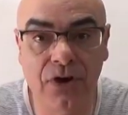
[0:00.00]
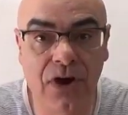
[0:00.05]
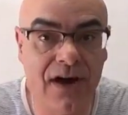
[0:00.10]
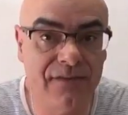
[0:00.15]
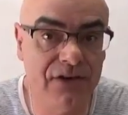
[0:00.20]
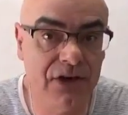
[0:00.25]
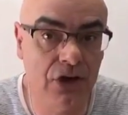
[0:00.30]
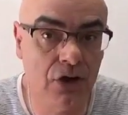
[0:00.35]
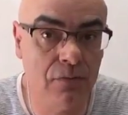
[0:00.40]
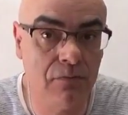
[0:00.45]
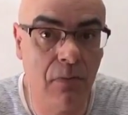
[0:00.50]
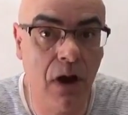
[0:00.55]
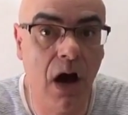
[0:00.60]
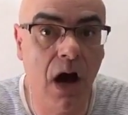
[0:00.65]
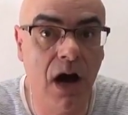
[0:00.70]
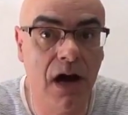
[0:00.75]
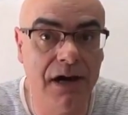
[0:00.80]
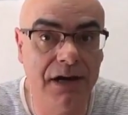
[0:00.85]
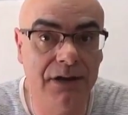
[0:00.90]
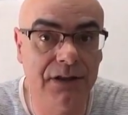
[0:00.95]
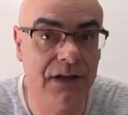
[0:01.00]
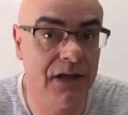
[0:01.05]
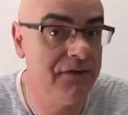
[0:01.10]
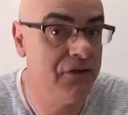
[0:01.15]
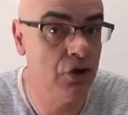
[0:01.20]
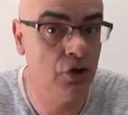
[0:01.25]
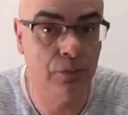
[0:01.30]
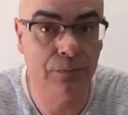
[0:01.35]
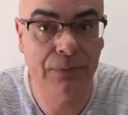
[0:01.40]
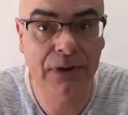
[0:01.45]
you have in your mind, in
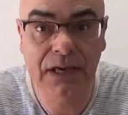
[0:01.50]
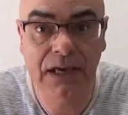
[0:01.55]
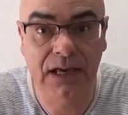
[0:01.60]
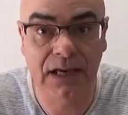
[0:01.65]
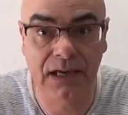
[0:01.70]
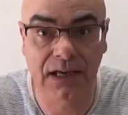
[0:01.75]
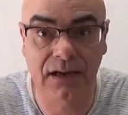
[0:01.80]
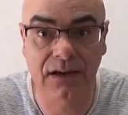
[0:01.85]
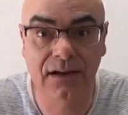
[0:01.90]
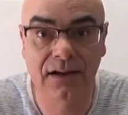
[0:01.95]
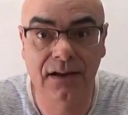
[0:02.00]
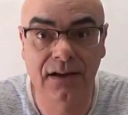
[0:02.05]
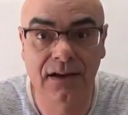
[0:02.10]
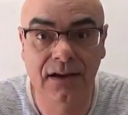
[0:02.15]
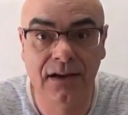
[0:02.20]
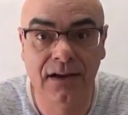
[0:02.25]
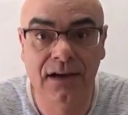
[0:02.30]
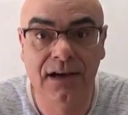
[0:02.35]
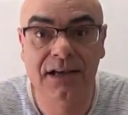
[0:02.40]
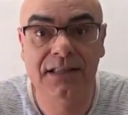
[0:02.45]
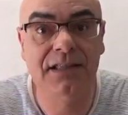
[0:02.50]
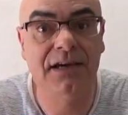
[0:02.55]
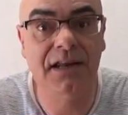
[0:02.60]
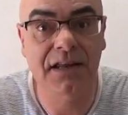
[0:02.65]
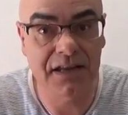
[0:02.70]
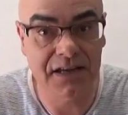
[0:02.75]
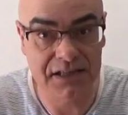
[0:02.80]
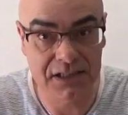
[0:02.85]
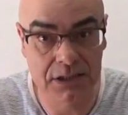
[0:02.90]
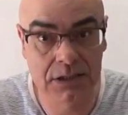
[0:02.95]
your being, that
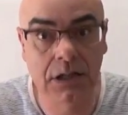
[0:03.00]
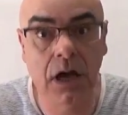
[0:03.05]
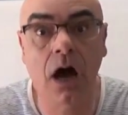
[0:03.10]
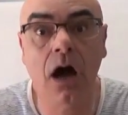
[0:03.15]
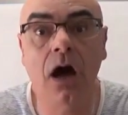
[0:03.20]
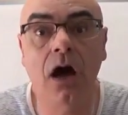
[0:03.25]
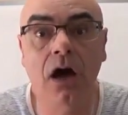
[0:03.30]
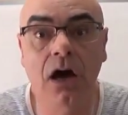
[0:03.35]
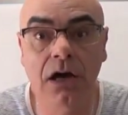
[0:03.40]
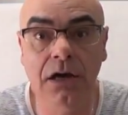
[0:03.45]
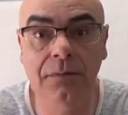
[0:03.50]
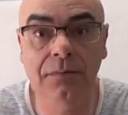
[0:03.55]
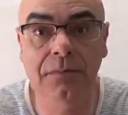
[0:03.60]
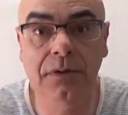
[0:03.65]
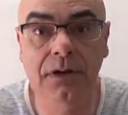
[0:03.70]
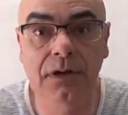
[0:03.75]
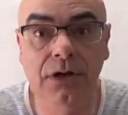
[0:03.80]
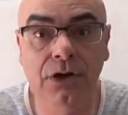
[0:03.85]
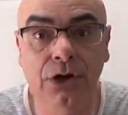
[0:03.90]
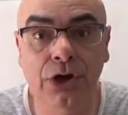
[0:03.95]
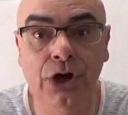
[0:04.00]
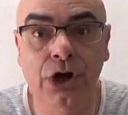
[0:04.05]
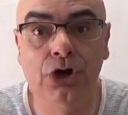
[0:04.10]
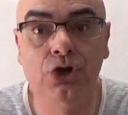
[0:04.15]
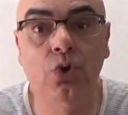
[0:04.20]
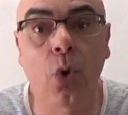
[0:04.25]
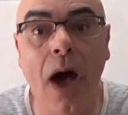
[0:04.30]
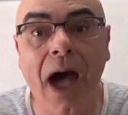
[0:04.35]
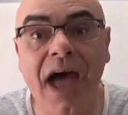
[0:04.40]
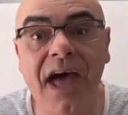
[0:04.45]
it is time
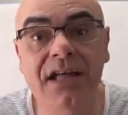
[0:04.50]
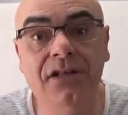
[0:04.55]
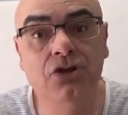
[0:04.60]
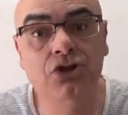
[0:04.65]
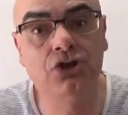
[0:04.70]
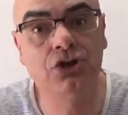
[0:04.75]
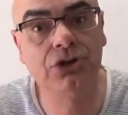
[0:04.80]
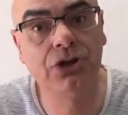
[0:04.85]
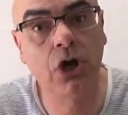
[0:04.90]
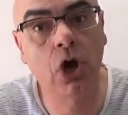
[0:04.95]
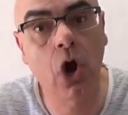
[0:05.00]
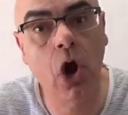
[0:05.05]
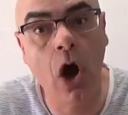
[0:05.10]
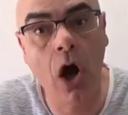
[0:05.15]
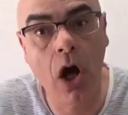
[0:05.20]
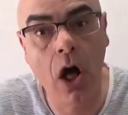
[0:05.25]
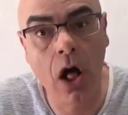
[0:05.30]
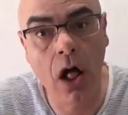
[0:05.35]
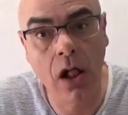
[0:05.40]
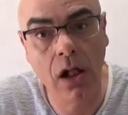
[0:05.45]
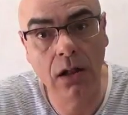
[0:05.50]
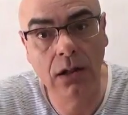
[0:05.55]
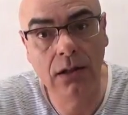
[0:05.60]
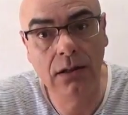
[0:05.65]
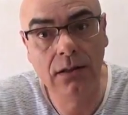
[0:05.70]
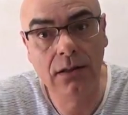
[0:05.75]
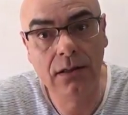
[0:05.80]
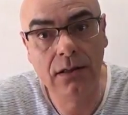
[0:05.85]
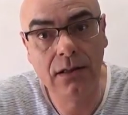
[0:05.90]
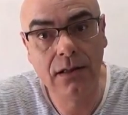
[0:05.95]
to answer the
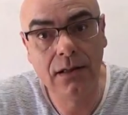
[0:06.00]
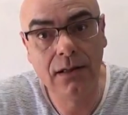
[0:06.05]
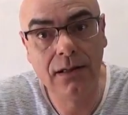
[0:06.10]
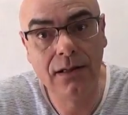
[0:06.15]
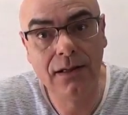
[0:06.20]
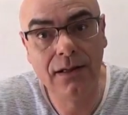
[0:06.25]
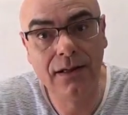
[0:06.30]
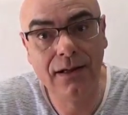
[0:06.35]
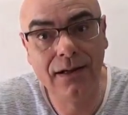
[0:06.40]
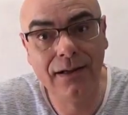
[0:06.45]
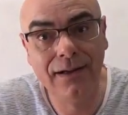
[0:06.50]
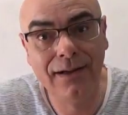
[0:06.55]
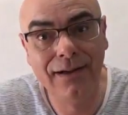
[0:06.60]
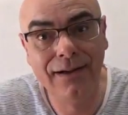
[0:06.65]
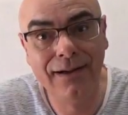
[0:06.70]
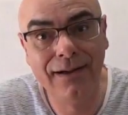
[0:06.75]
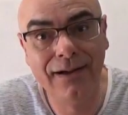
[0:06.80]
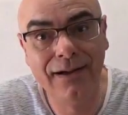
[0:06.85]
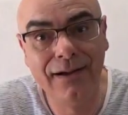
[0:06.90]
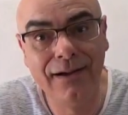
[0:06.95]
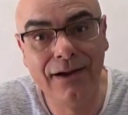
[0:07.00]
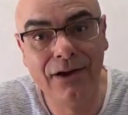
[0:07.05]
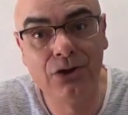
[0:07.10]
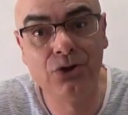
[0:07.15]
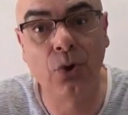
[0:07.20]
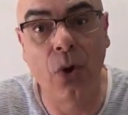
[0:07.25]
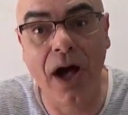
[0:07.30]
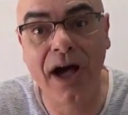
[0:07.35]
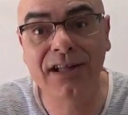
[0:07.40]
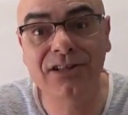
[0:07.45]
call,
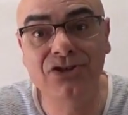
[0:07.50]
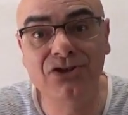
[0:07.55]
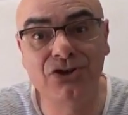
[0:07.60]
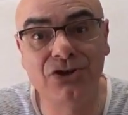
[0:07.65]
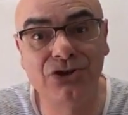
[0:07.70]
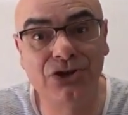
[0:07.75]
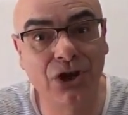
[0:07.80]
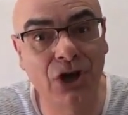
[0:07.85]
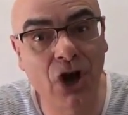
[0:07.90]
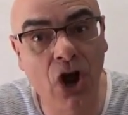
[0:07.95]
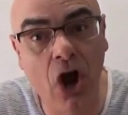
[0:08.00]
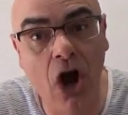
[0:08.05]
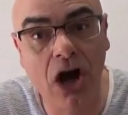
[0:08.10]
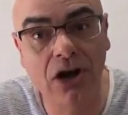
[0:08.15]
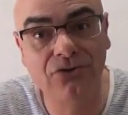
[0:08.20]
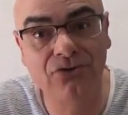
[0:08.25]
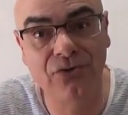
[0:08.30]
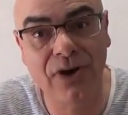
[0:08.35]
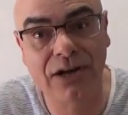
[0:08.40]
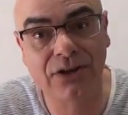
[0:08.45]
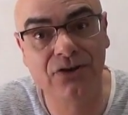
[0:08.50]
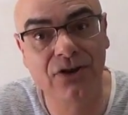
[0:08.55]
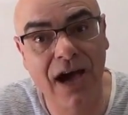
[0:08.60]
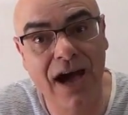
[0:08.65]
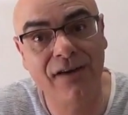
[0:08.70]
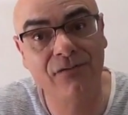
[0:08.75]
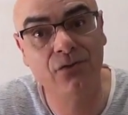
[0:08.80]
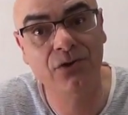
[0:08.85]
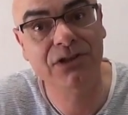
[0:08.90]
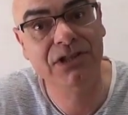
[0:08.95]
to answer the contract you
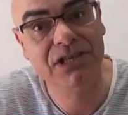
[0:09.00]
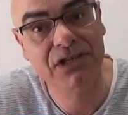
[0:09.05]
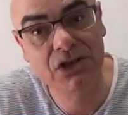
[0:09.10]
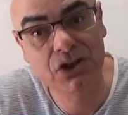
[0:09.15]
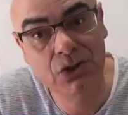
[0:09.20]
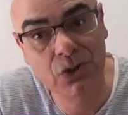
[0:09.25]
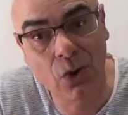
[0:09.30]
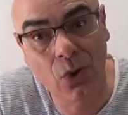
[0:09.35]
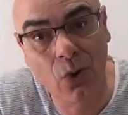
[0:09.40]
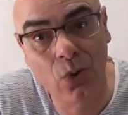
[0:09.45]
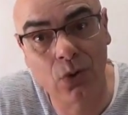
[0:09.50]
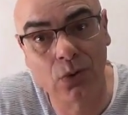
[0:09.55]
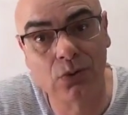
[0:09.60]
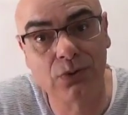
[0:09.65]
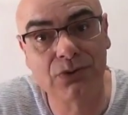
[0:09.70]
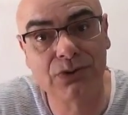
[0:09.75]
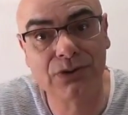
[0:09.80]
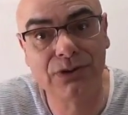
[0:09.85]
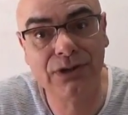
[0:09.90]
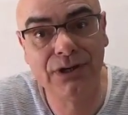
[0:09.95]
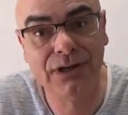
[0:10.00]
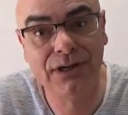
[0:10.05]
have with these souls.